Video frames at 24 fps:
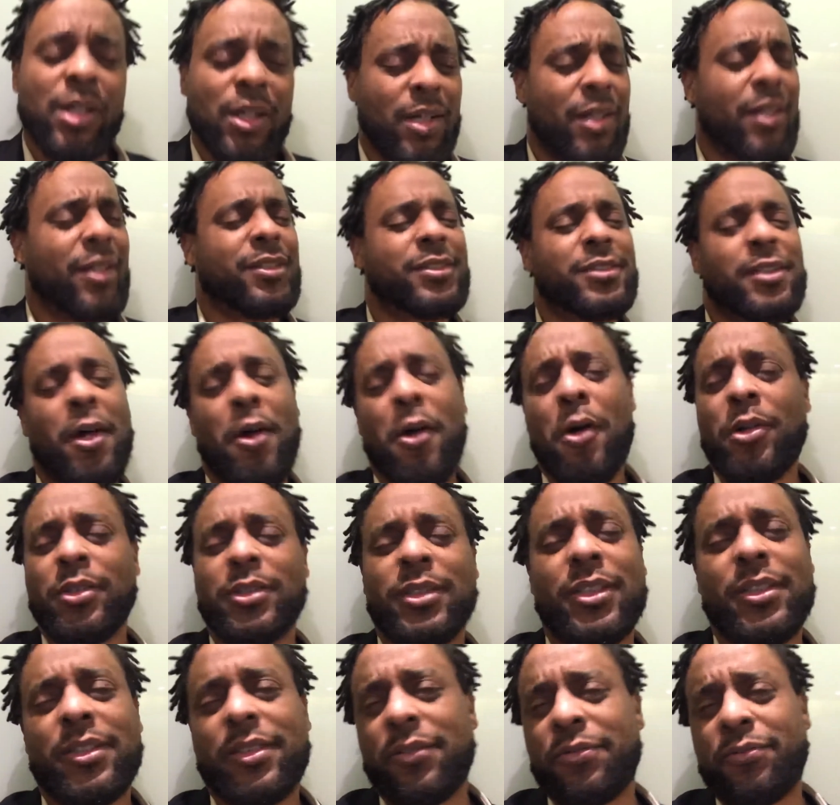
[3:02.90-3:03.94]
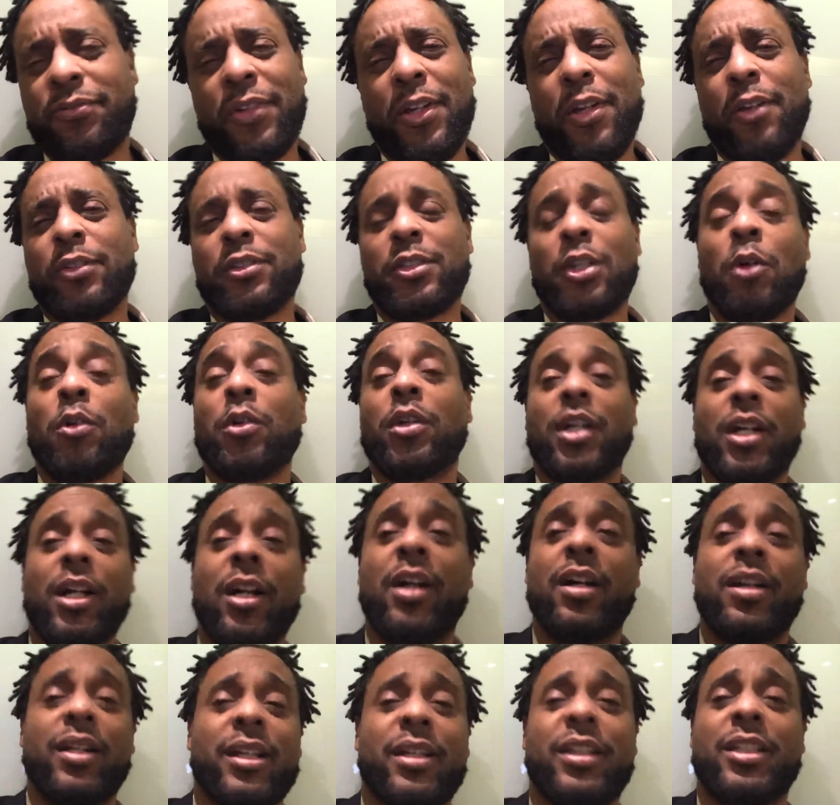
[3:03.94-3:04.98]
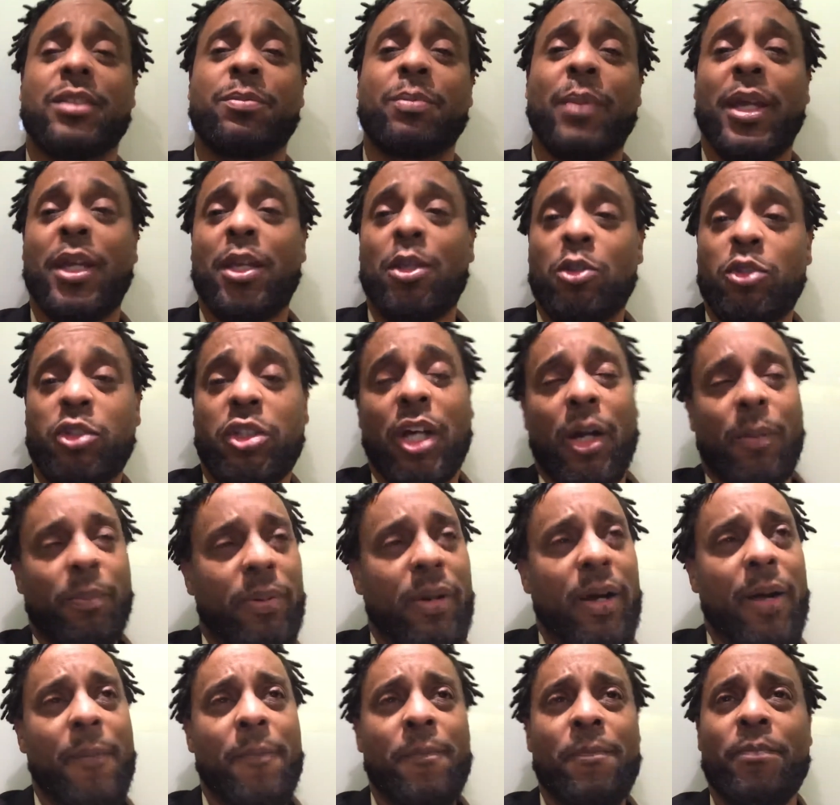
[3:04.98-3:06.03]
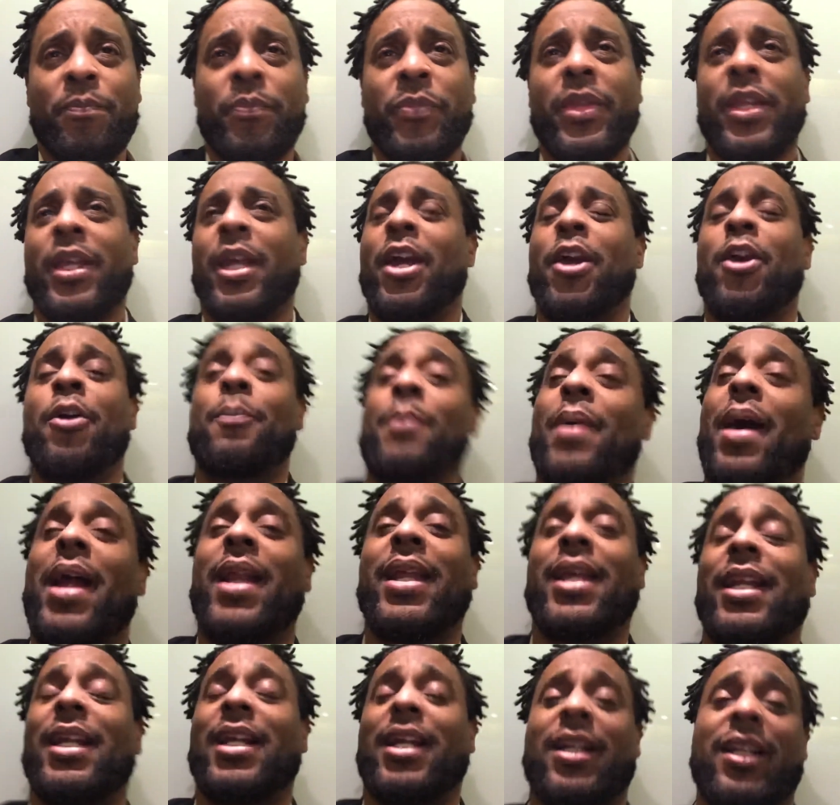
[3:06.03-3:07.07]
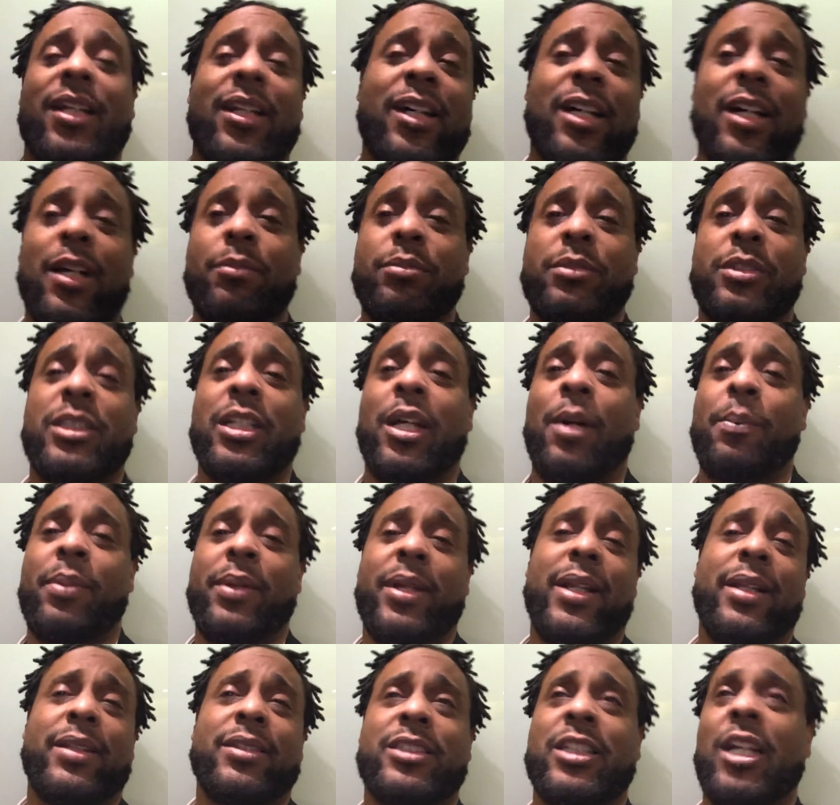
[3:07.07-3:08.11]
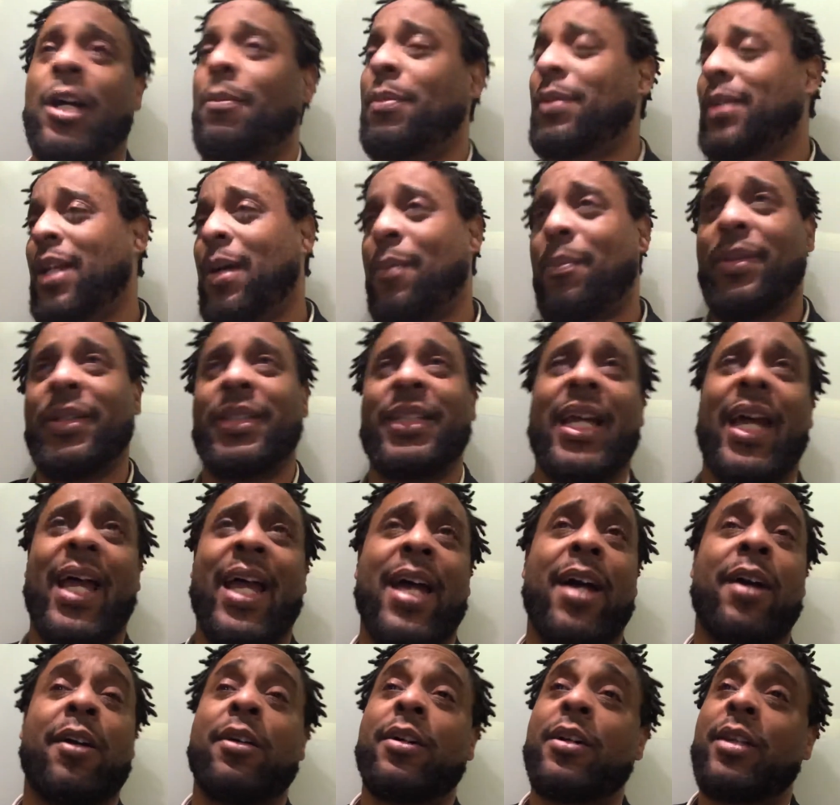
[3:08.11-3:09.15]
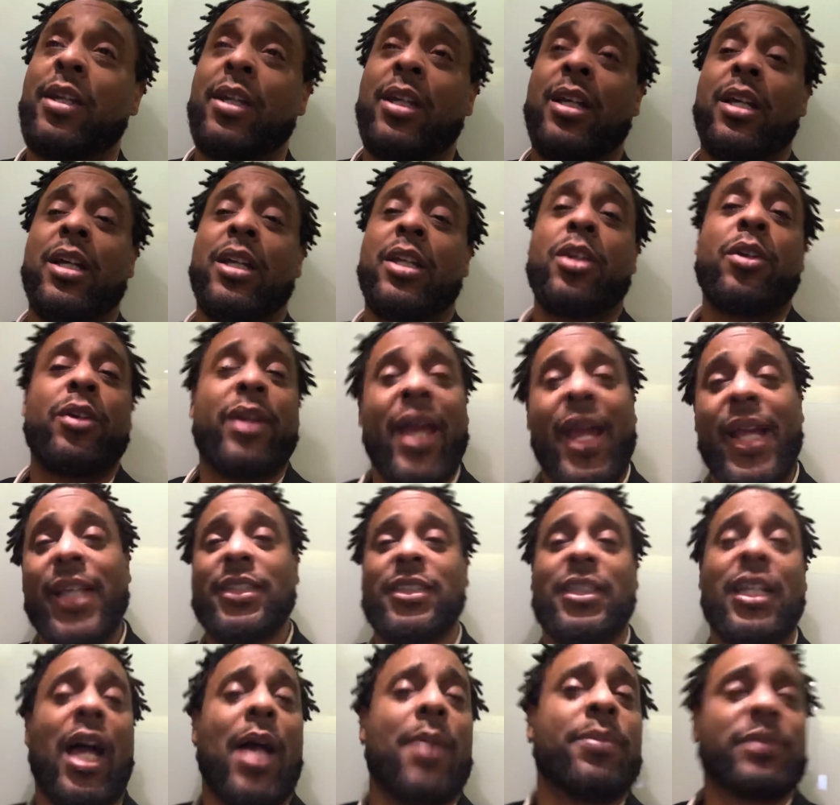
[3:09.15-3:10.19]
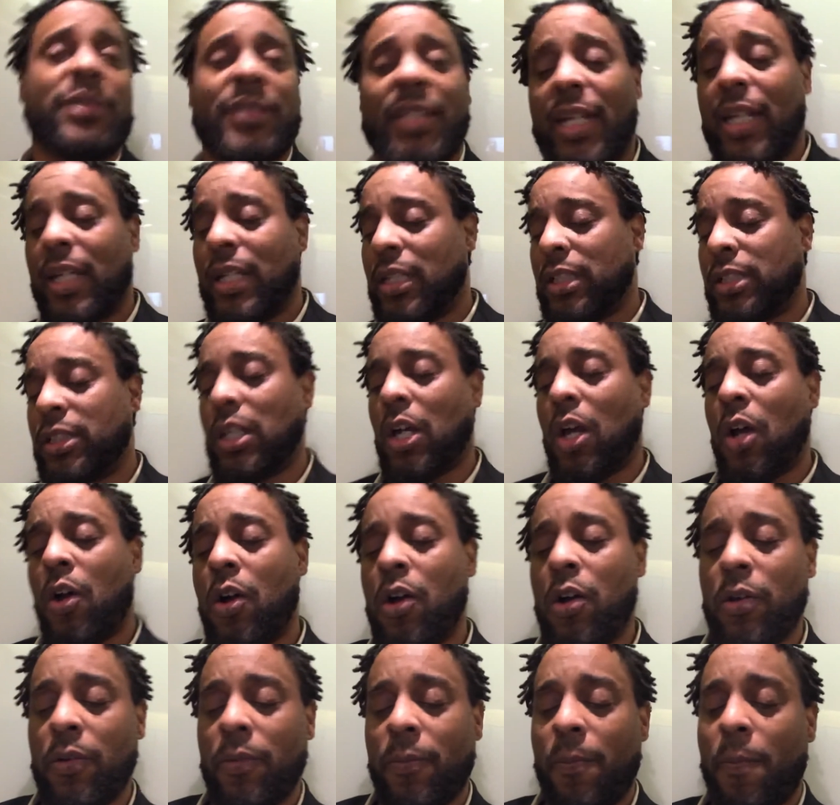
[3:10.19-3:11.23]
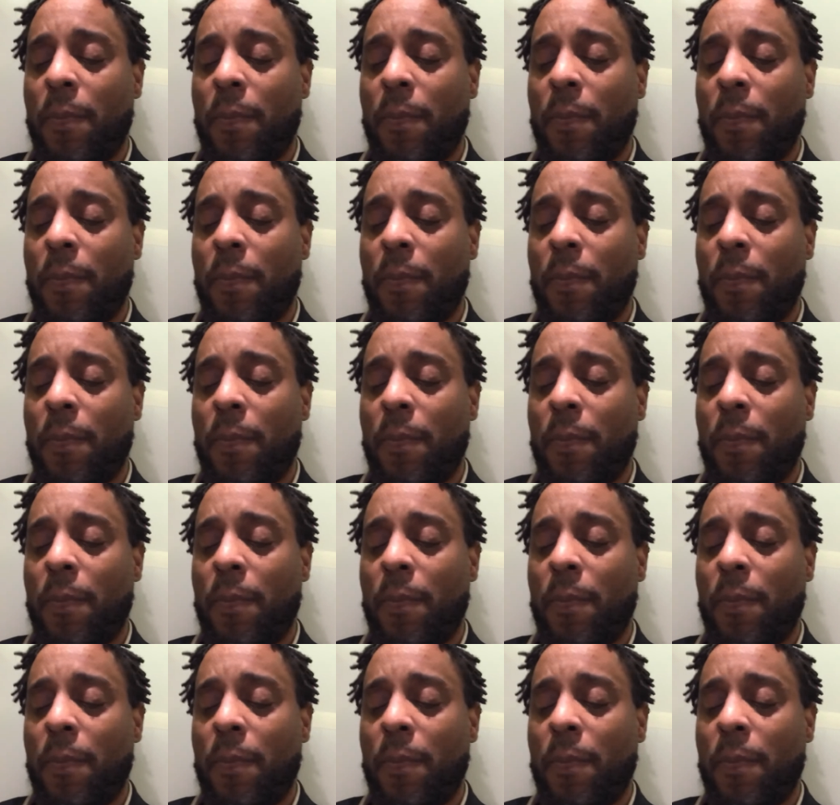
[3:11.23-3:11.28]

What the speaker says: The song just feels so good. It just make you jump up. Everybody in the club's jumping up and down. You can't stop singing the song.